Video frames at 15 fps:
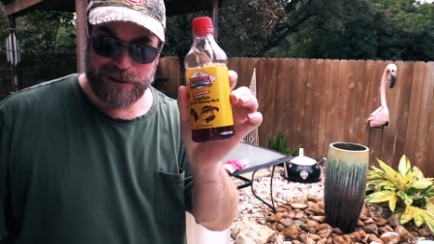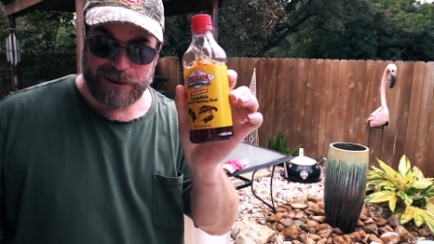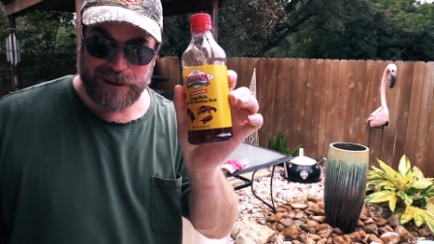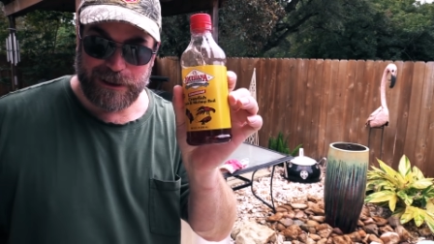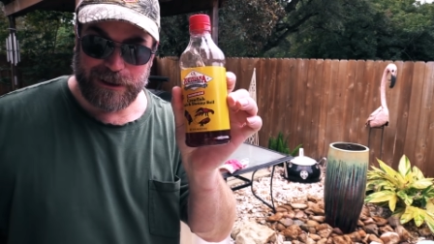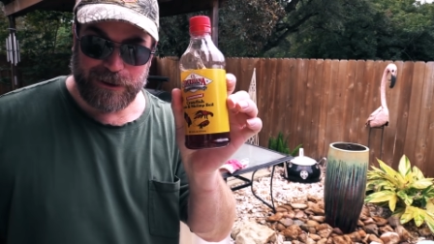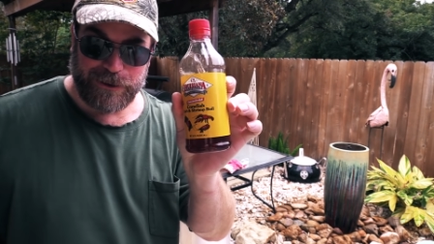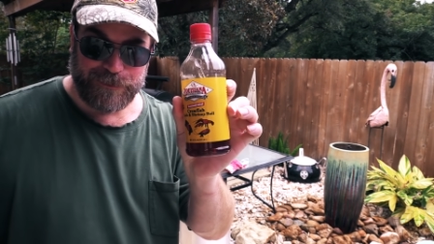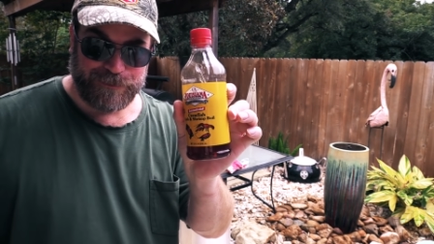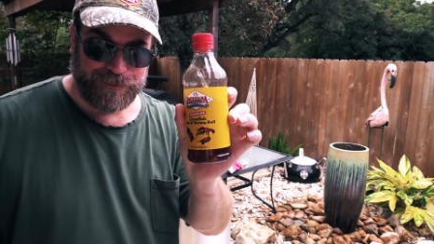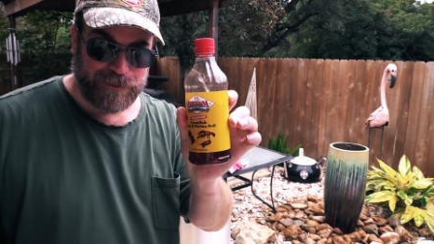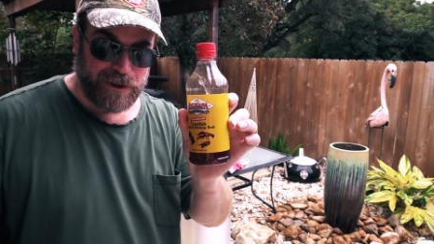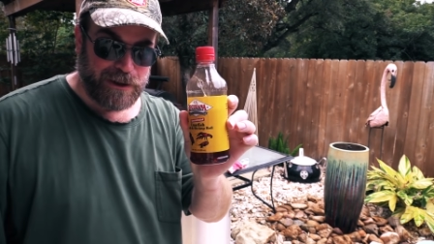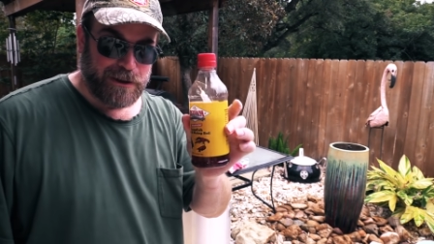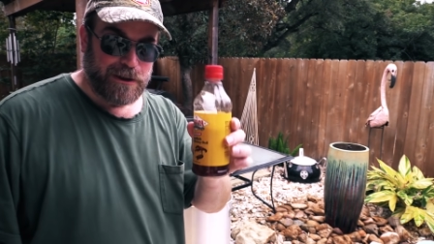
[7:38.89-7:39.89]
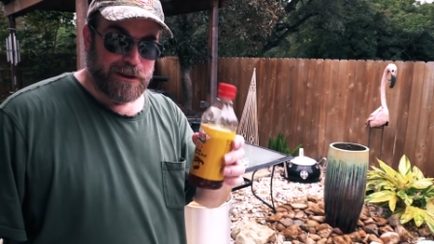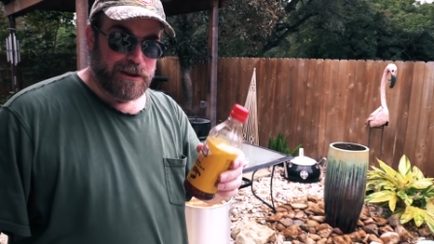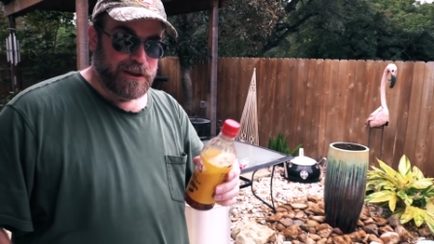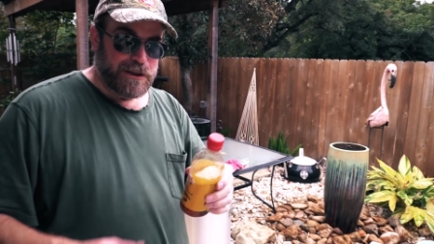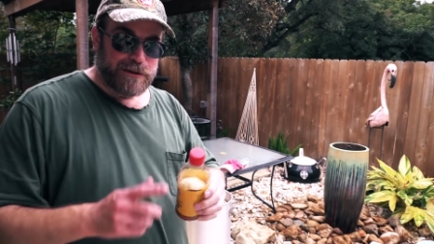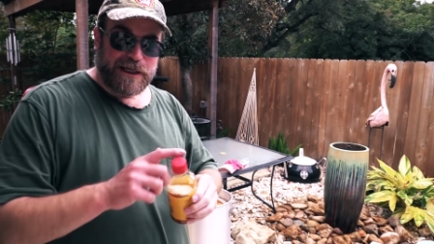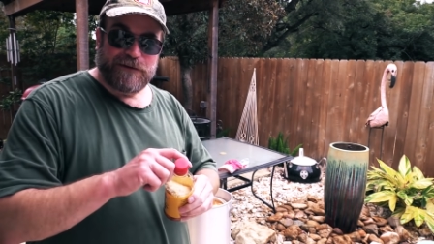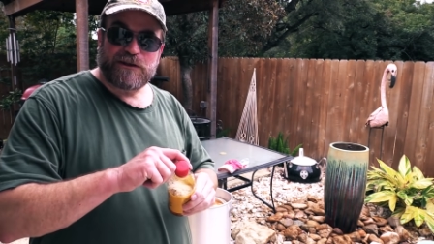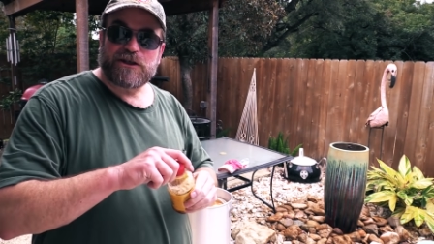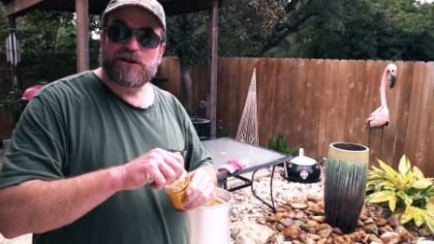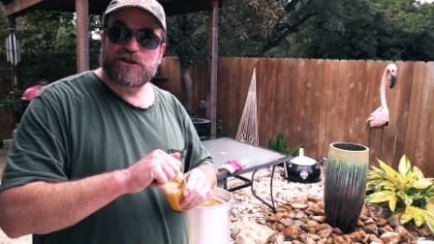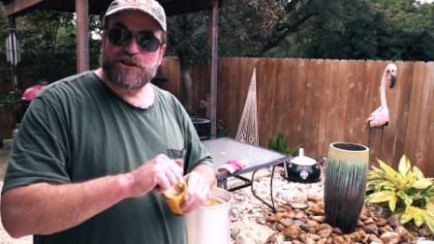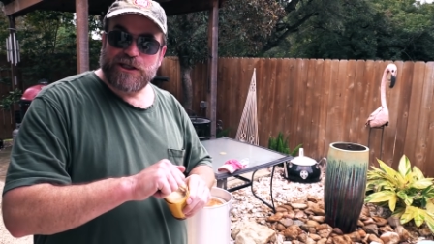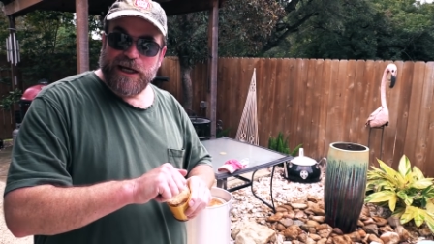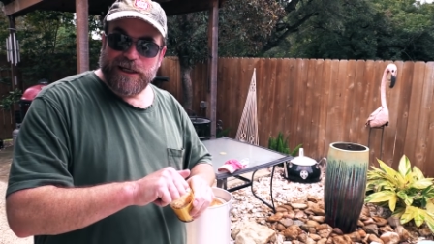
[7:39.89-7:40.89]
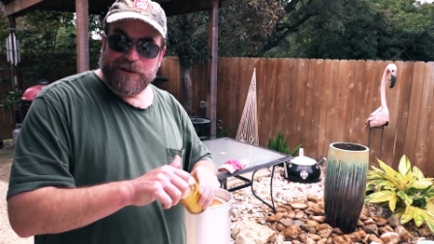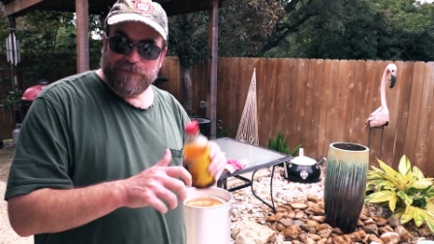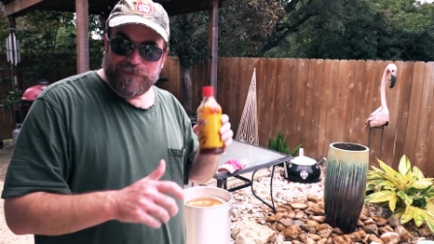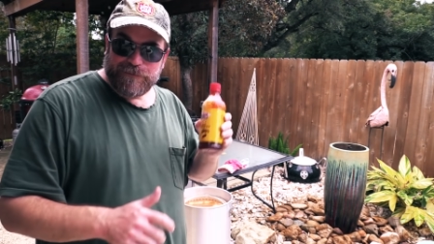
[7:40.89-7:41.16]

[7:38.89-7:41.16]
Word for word: So there you go. Give it a good shake.